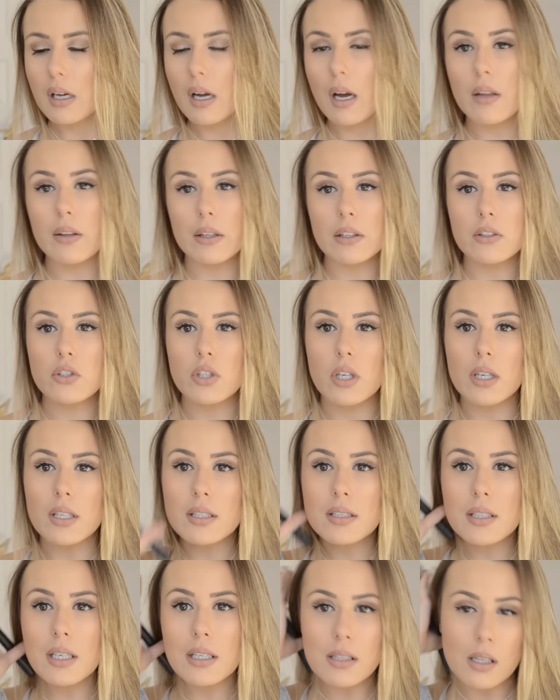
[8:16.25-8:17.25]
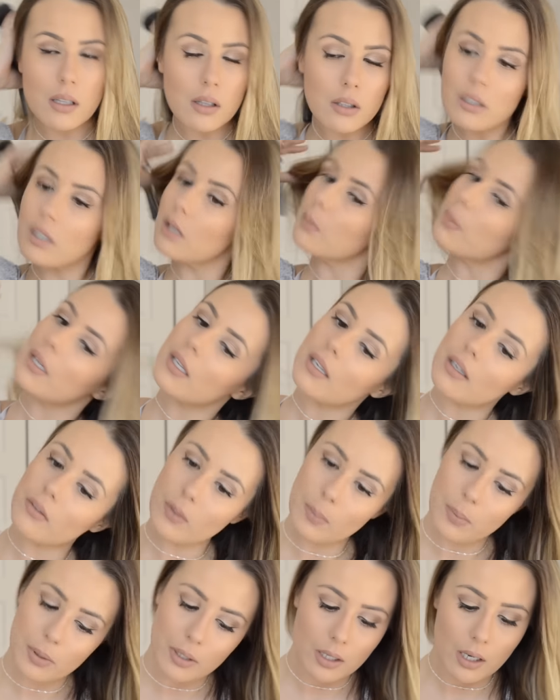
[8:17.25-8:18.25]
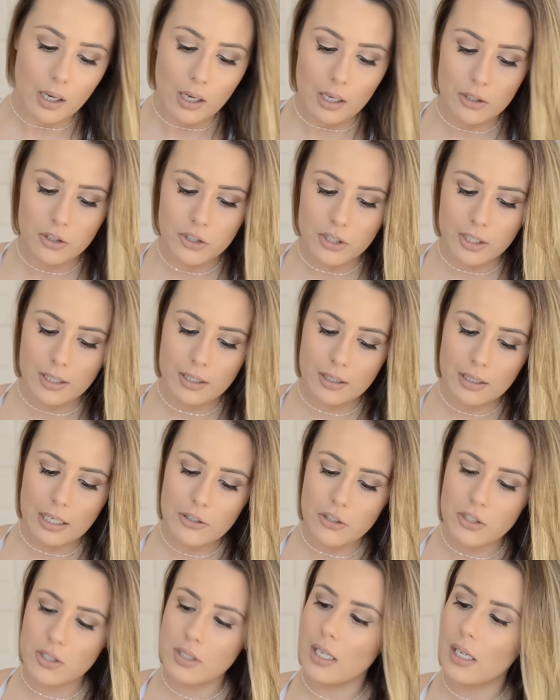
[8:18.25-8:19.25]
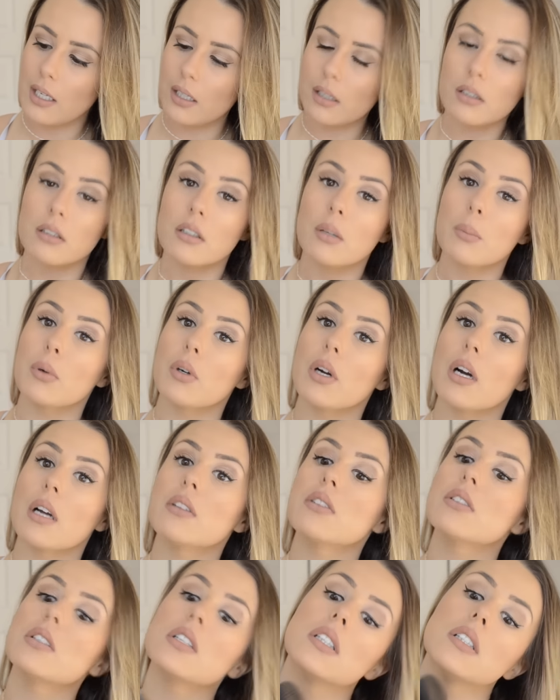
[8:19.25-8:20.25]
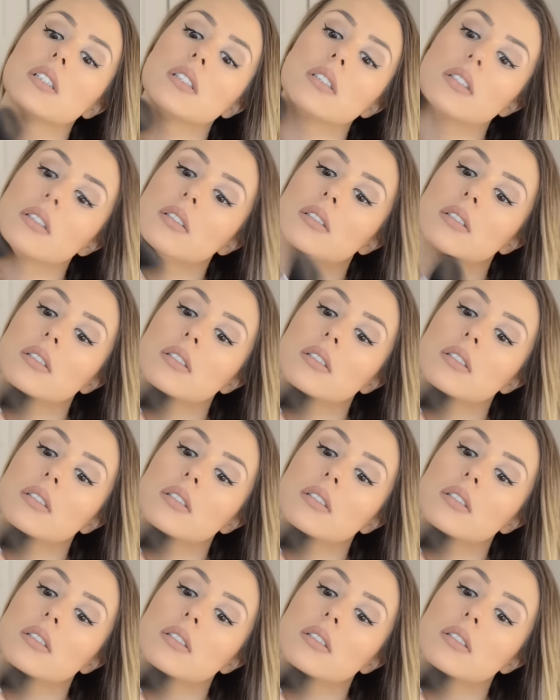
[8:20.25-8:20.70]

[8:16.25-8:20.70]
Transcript: And then just as a little bit of a precaution, I just take the bronzer